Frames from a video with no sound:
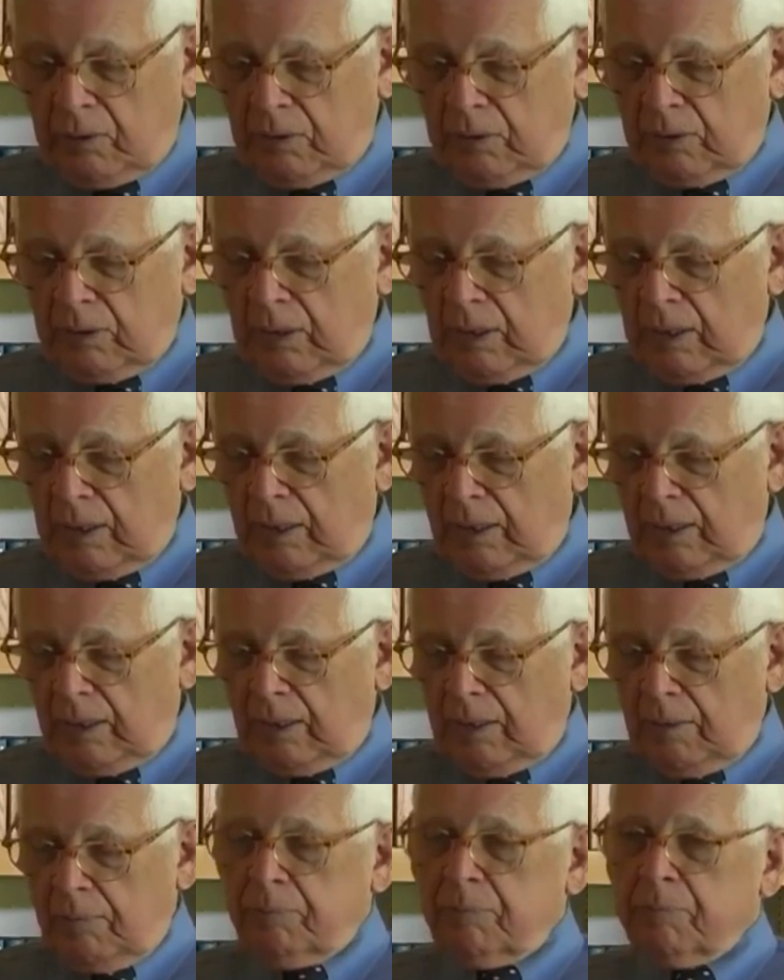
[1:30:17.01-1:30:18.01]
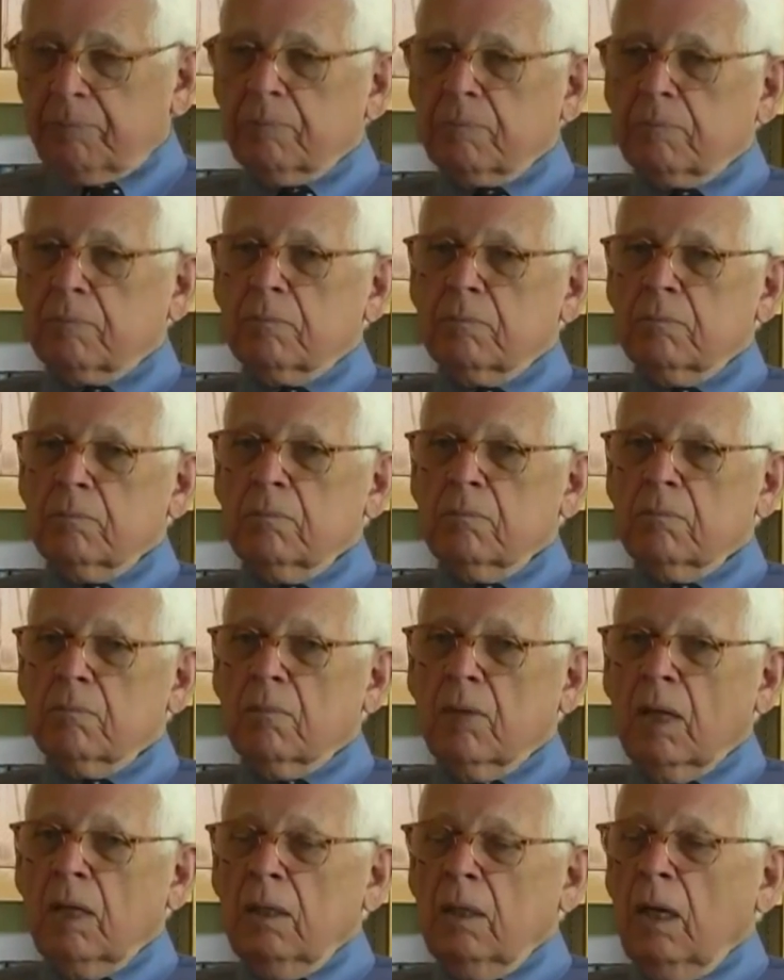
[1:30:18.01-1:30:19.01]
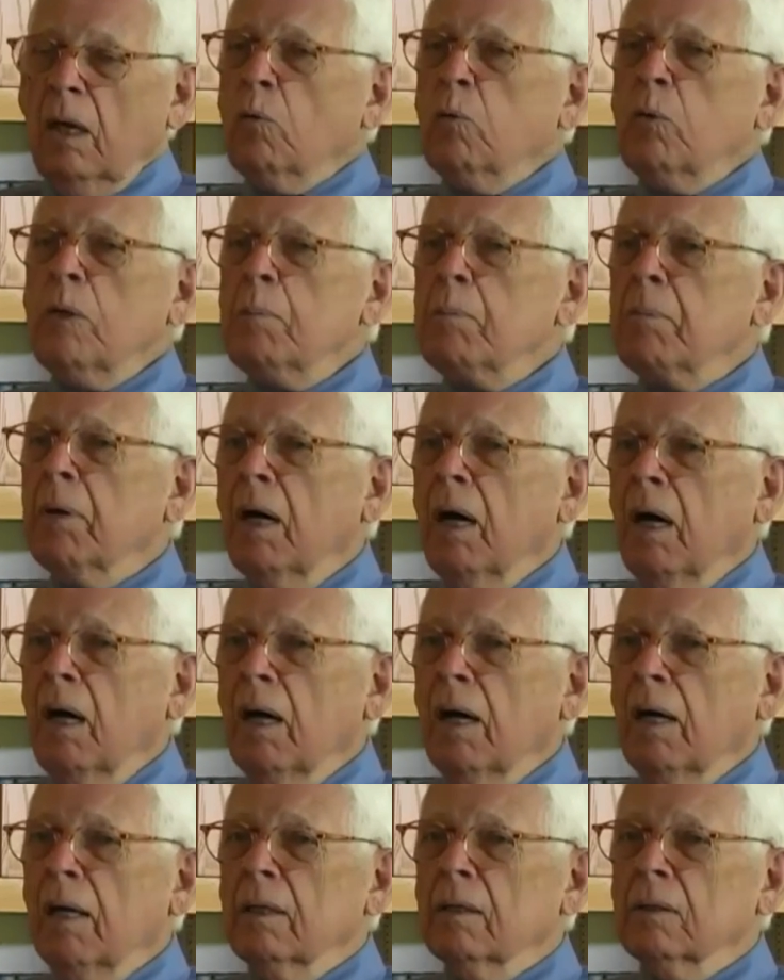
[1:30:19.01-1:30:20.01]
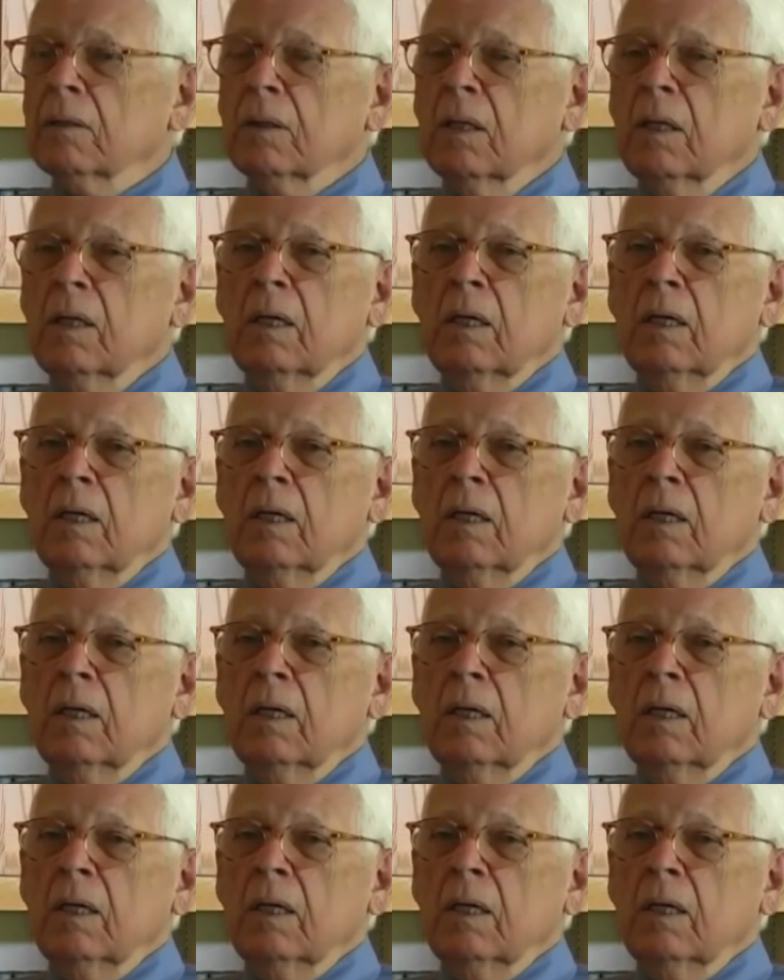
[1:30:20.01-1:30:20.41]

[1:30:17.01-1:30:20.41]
society. Now, we Baha'is,